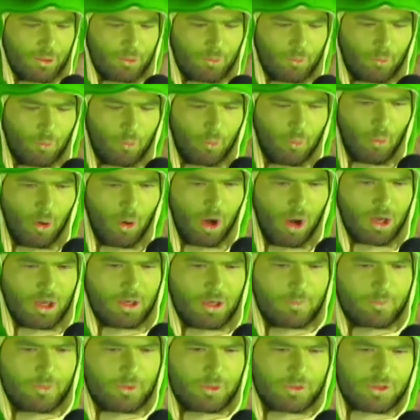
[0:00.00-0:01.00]

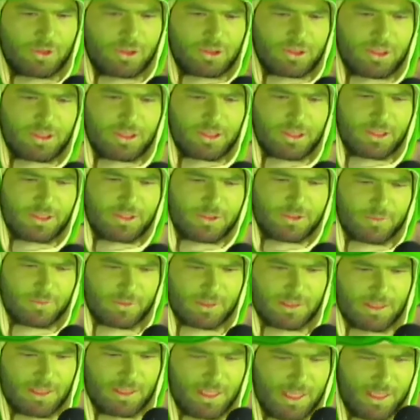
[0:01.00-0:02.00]
walkable cities with
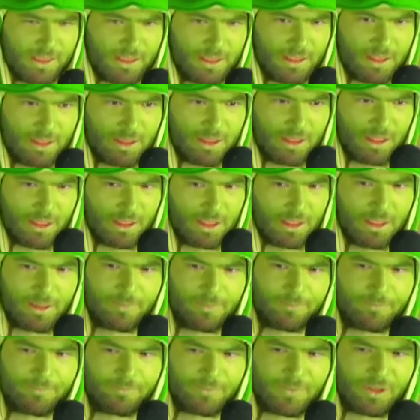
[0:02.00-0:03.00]
a lot
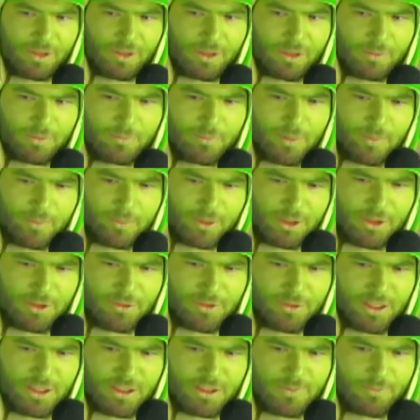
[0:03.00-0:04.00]
of public
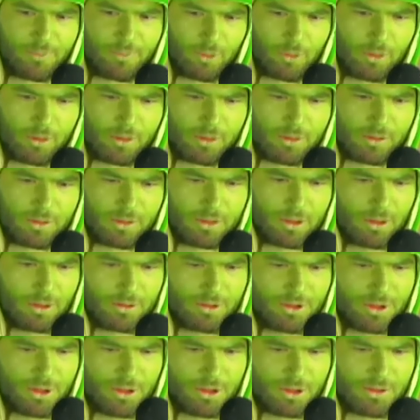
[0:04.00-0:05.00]
transport and
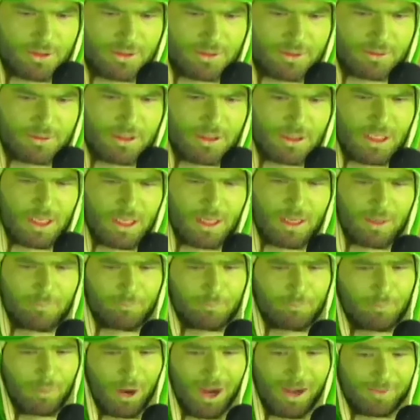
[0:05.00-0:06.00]
culture, and
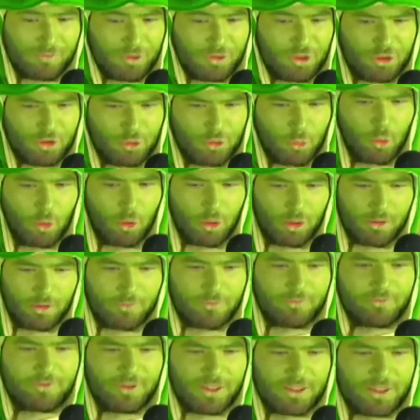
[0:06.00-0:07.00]
I'm sure
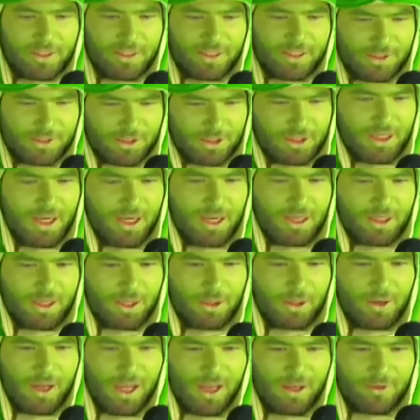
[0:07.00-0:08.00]
Philly and
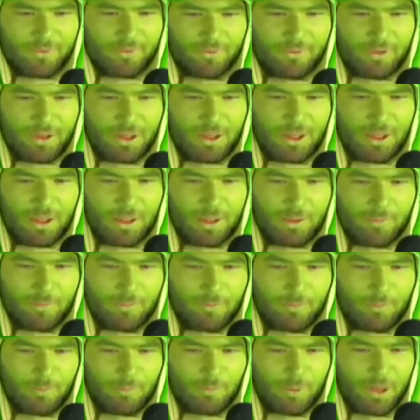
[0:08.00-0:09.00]
Chicago have.
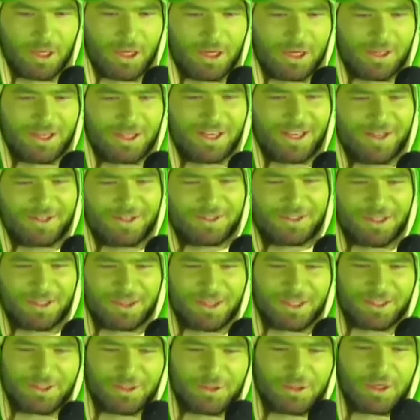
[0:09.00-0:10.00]
Here's the
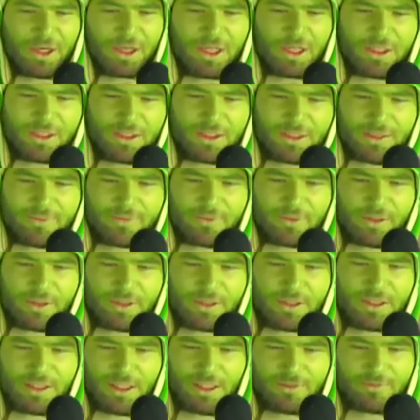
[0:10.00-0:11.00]
thing, dude. You live in
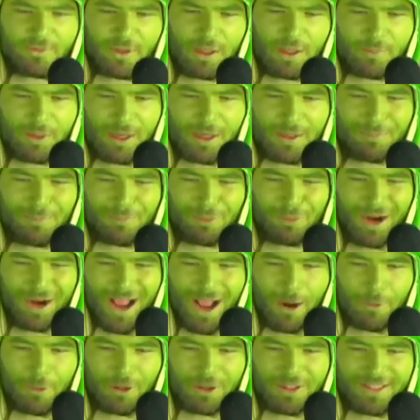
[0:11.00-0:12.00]
around
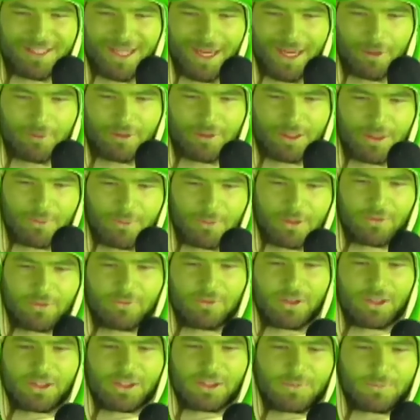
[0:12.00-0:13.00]
Broward County. Where the
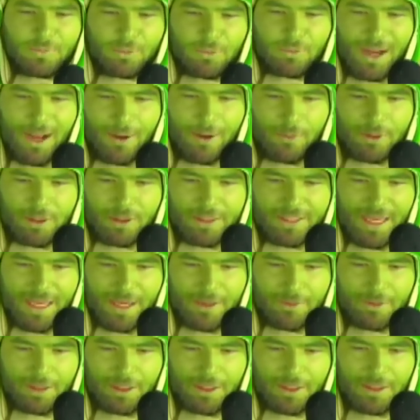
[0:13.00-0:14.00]
fuck is Broward
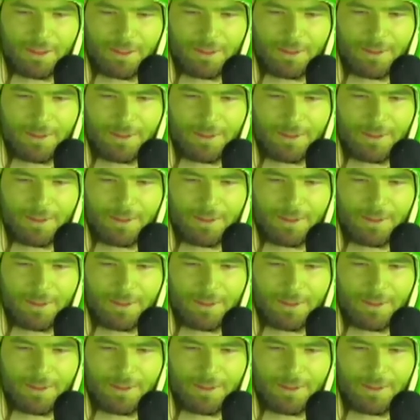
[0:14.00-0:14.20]
County?